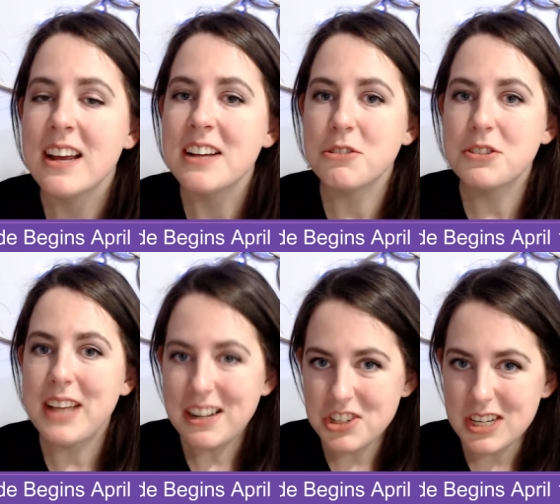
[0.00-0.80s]
So
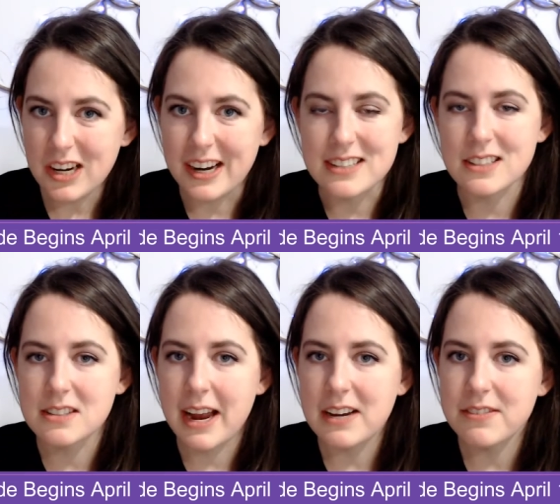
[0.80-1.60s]
Sagittarius, the
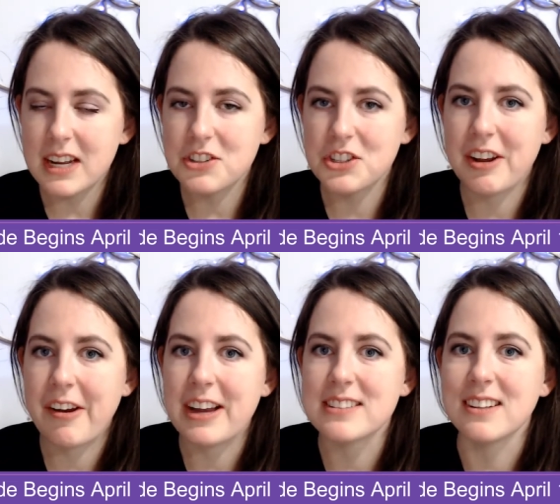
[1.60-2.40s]
sign of
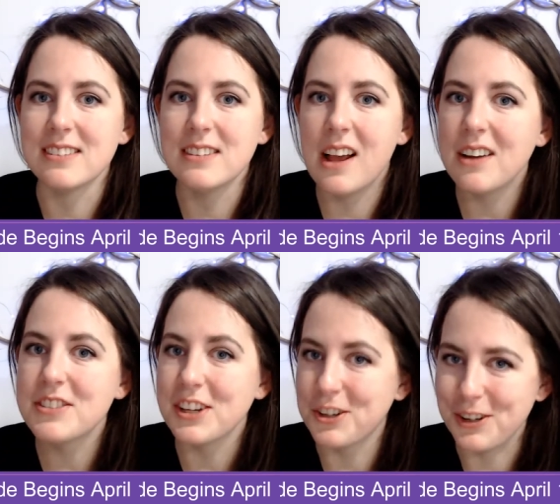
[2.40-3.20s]
Sagittarius,
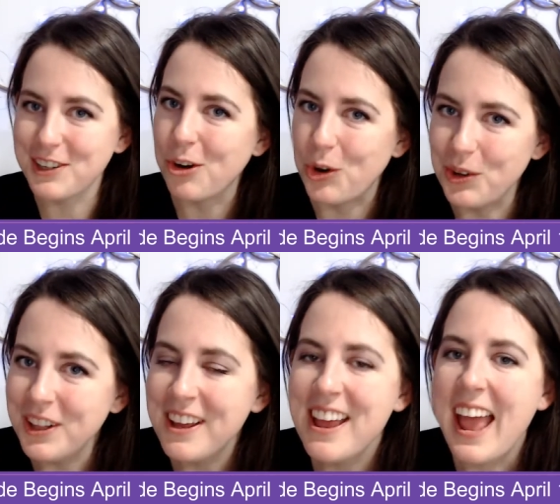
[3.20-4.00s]
loves a good
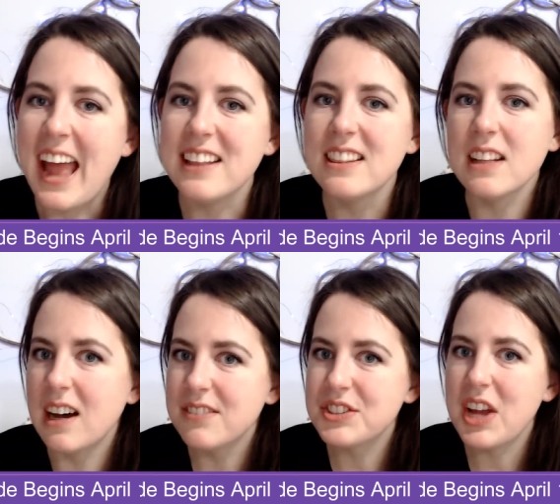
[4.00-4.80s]
goal and
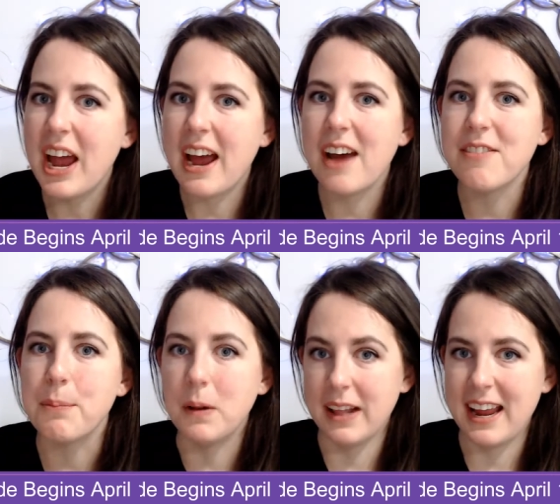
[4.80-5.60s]
loves to have a
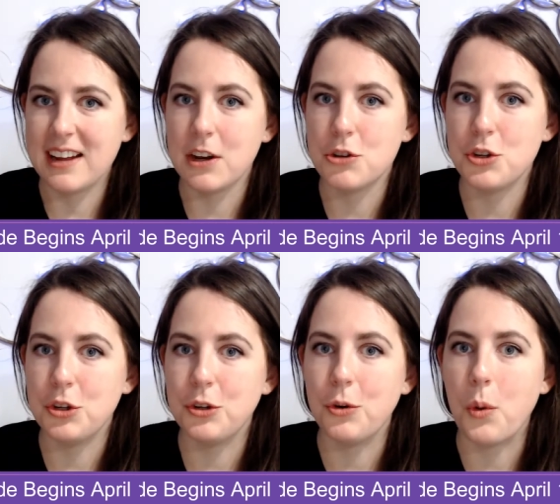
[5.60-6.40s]
plan
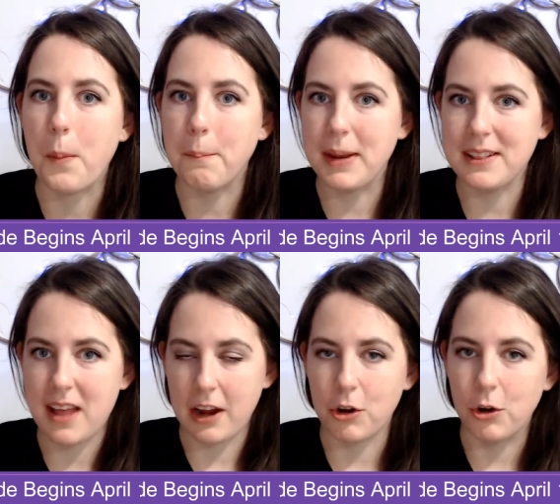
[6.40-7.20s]
to meet
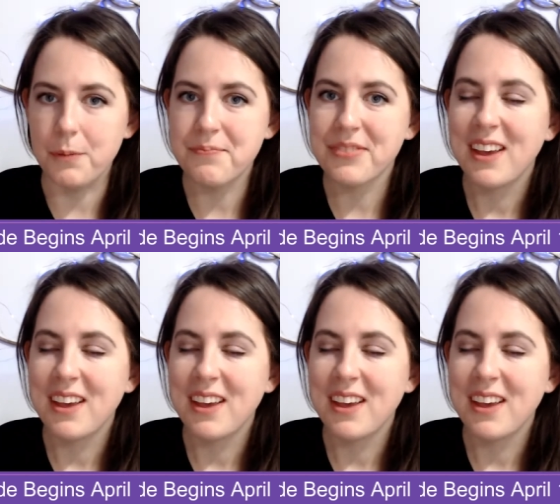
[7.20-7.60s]
that goal.